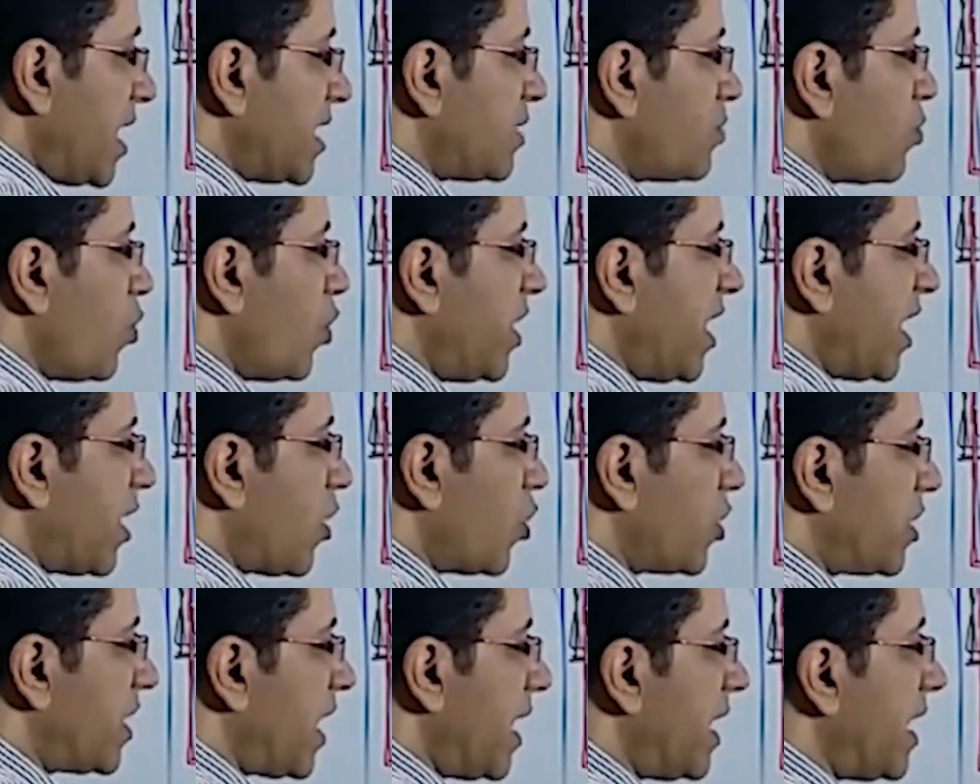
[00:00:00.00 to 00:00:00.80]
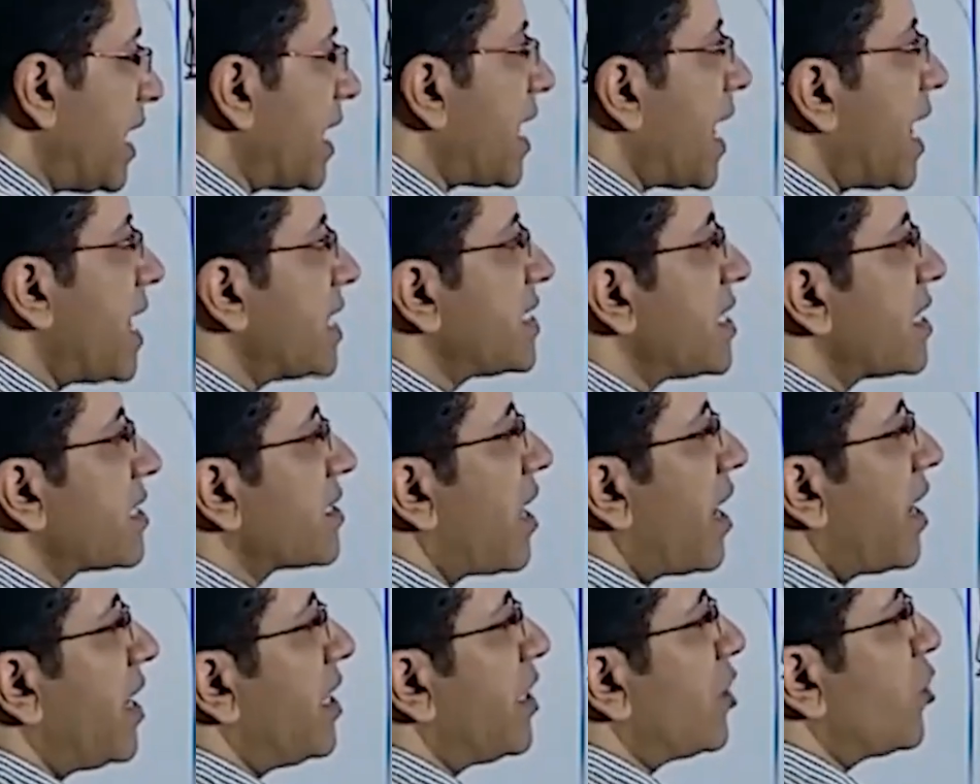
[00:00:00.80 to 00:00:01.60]
target
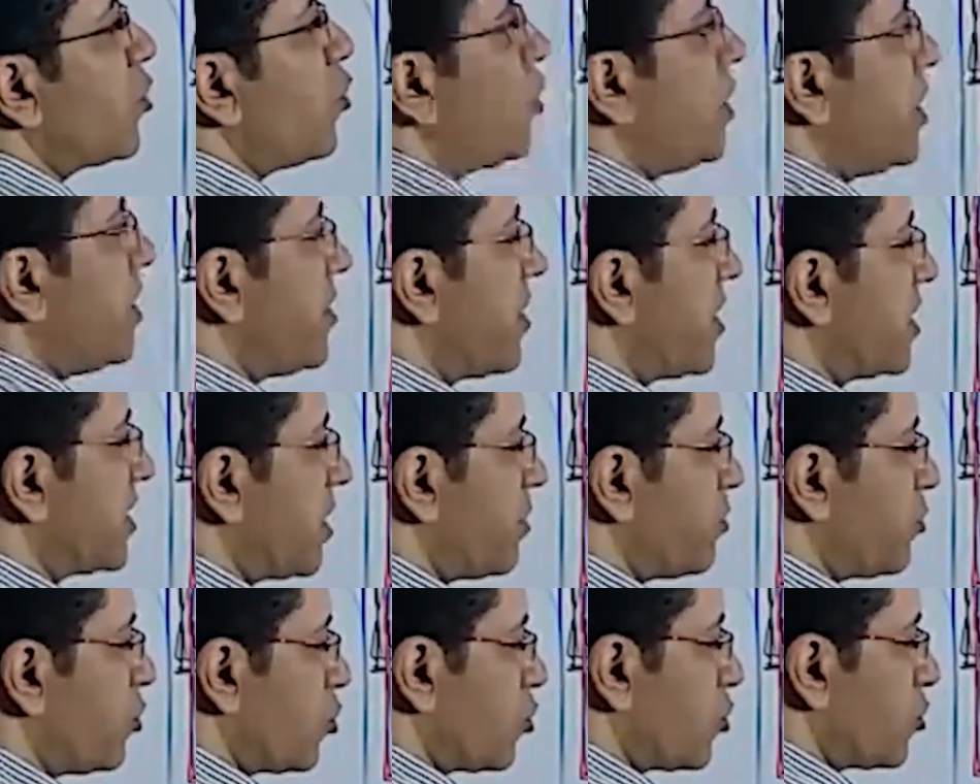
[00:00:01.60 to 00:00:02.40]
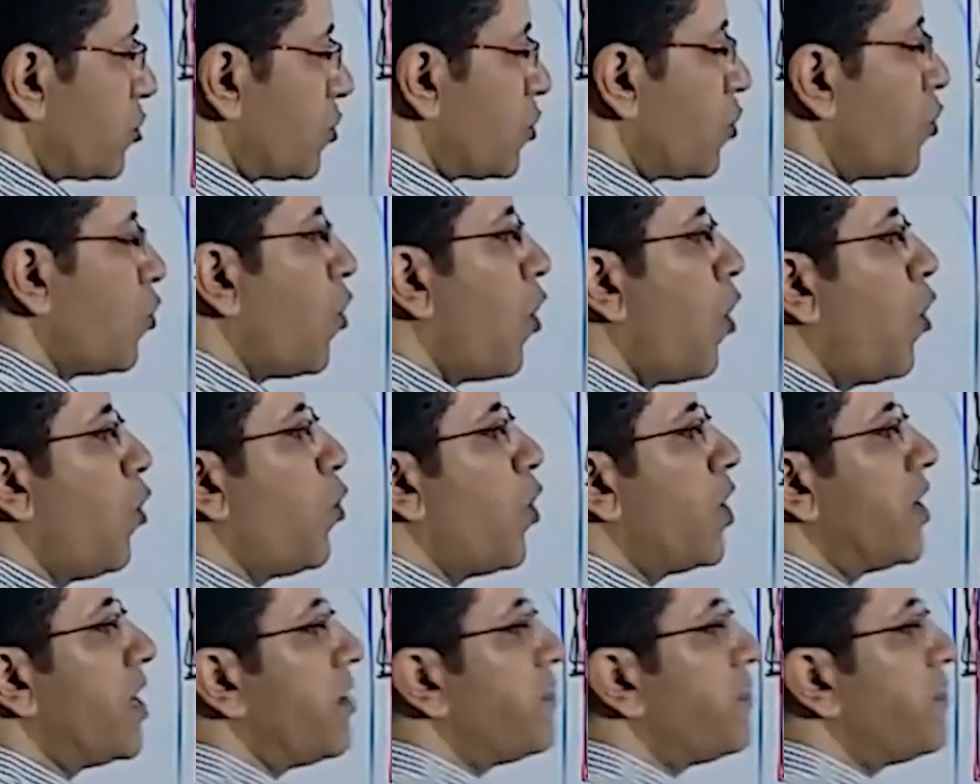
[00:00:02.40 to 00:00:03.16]
acetylcholine or its nicotinic